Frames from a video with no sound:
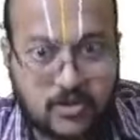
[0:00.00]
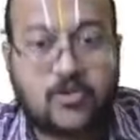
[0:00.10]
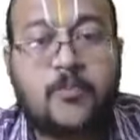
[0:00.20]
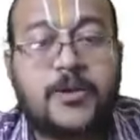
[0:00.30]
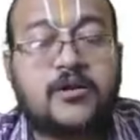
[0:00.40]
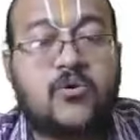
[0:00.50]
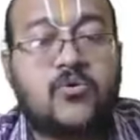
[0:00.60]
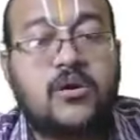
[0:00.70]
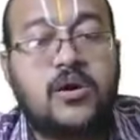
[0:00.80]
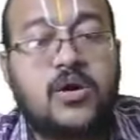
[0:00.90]
dropping
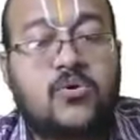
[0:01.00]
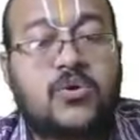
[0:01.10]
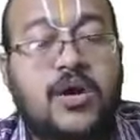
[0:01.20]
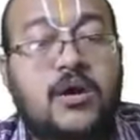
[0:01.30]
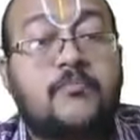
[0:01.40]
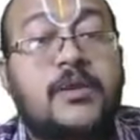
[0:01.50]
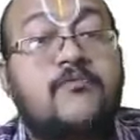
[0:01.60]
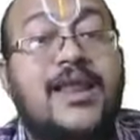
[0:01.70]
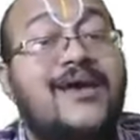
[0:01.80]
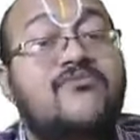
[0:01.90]
down, okay, company
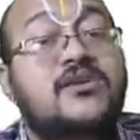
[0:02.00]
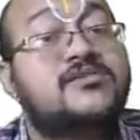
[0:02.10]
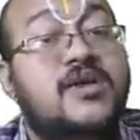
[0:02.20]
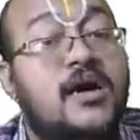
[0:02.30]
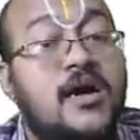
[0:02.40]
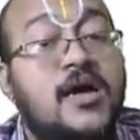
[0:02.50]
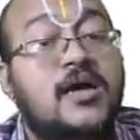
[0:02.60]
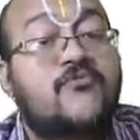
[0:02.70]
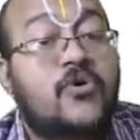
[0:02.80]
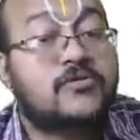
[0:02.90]
will have risk.
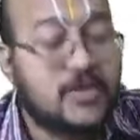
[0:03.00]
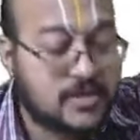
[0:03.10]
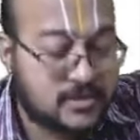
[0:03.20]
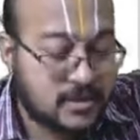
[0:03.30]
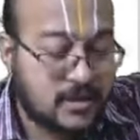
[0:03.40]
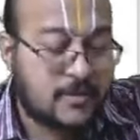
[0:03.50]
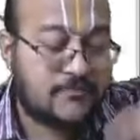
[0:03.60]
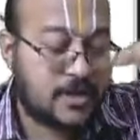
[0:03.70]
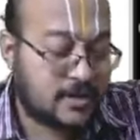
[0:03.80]
For this they are